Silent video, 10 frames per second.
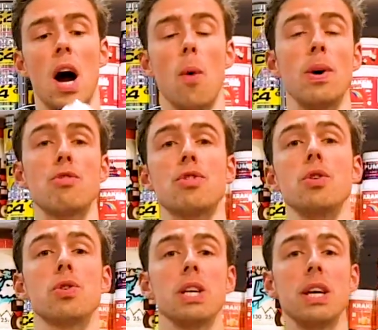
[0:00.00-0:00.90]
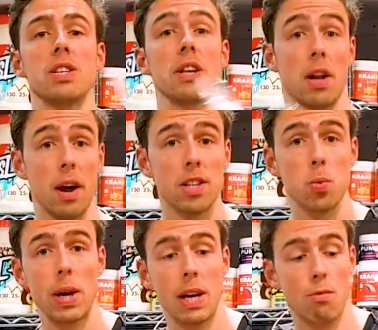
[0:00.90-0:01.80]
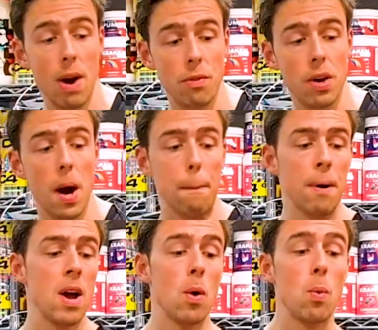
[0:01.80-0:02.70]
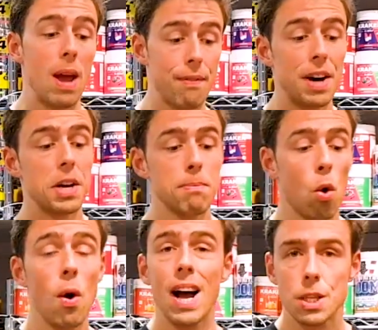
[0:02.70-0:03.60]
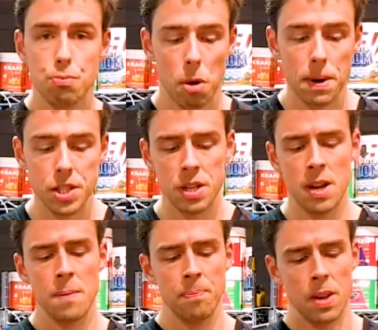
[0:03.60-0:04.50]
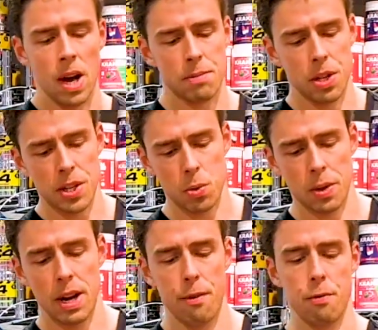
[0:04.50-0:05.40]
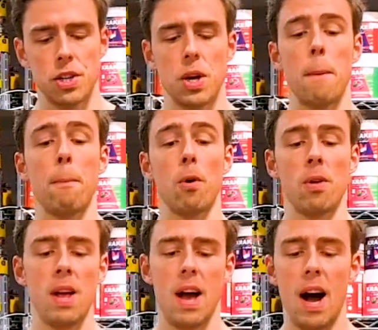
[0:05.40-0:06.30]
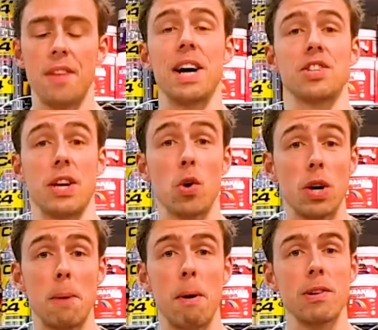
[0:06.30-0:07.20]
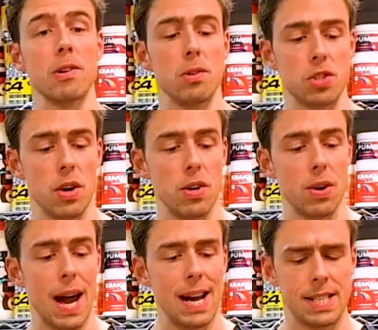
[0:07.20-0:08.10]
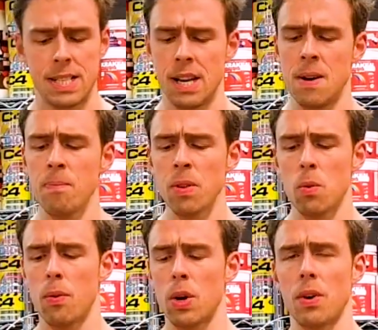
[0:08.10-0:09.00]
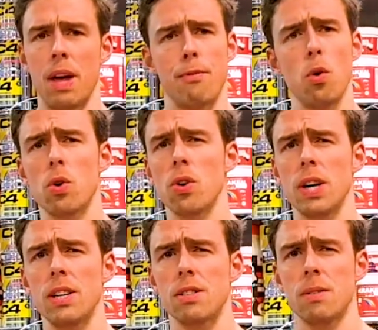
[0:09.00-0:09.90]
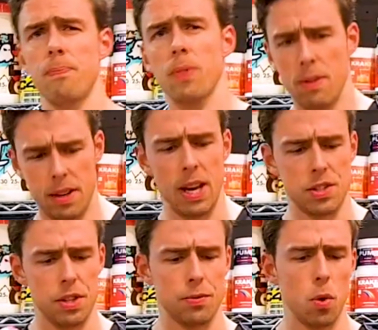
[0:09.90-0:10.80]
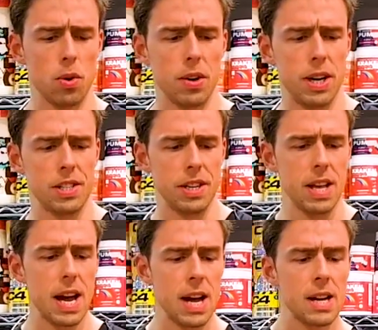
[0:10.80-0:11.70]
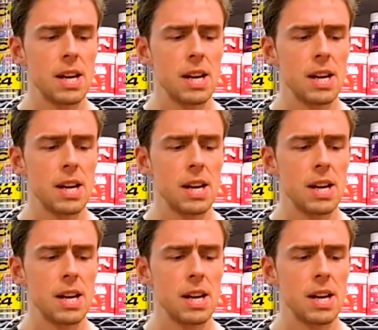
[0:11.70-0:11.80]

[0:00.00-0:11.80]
We introduced these in the last weekly roundup. We have added more as promised. So this one here, for example, that's a cookie bundle. So you get... What have we got in there? 4 cookies? Yes, there's 4 cookies in there.